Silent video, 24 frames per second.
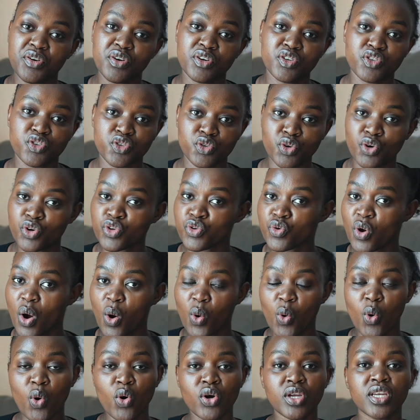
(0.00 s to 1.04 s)
draw your
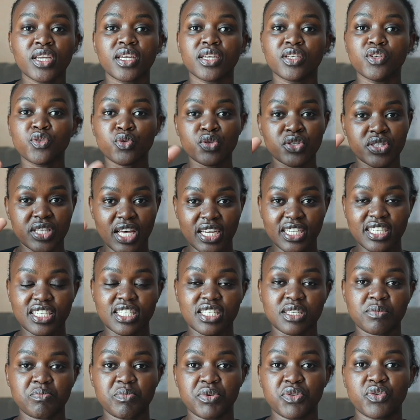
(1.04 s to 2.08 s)
own, use that
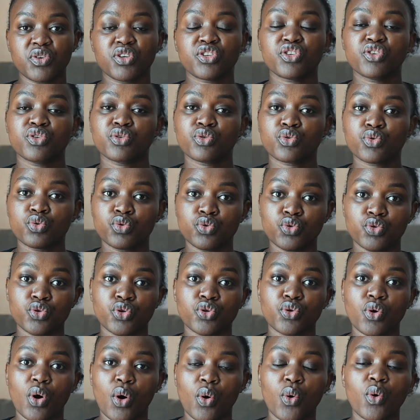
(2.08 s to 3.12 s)
inspiration to draw
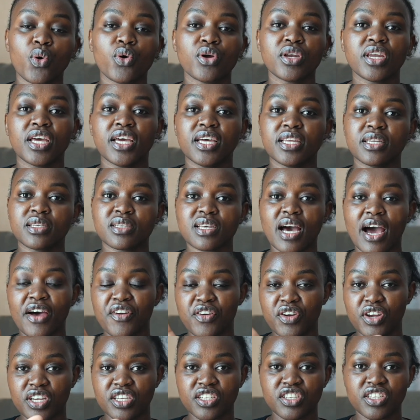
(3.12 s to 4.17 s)
your own and
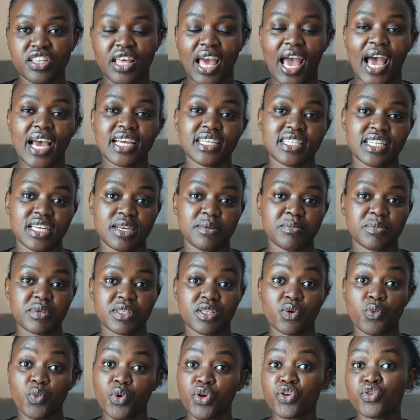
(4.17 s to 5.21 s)
arrange the items
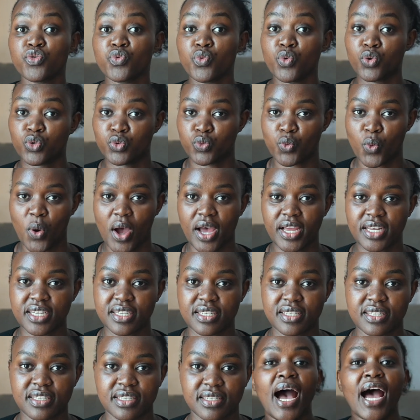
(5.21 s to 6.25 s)
the way you would
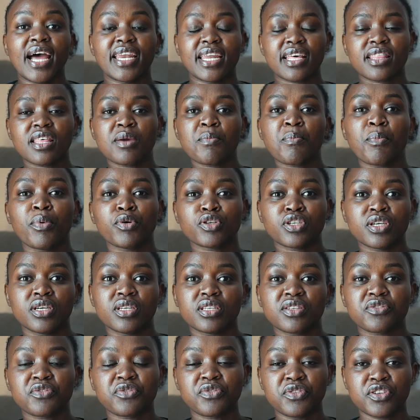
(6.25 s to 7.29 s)
want. Another
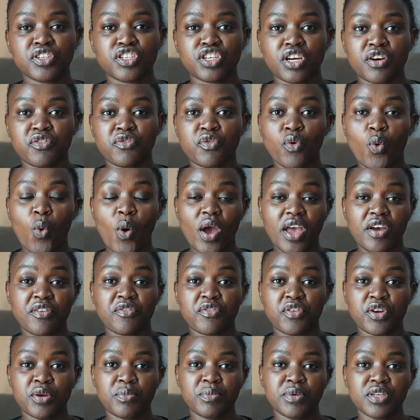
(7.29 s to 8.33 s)
important feature for
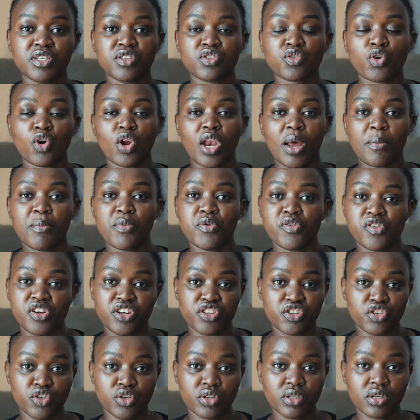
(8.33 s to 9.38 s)
wireframe is
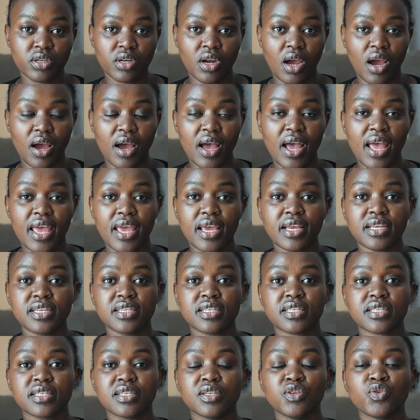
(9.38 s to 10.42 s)
collaboration.
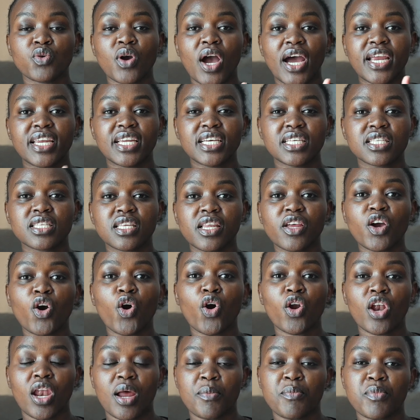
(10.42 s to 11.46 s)
And you can easily
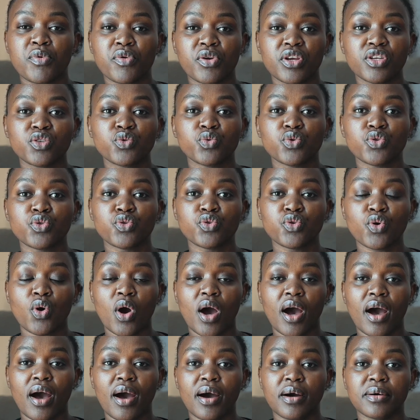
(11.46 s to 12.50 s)
collaborate with
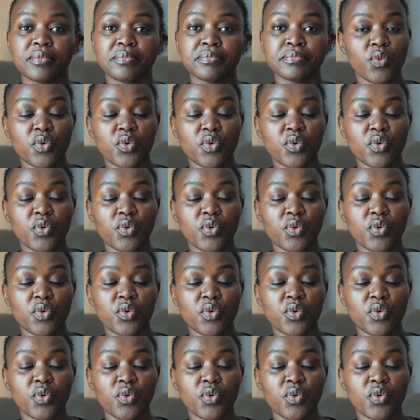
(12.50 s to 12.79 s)
your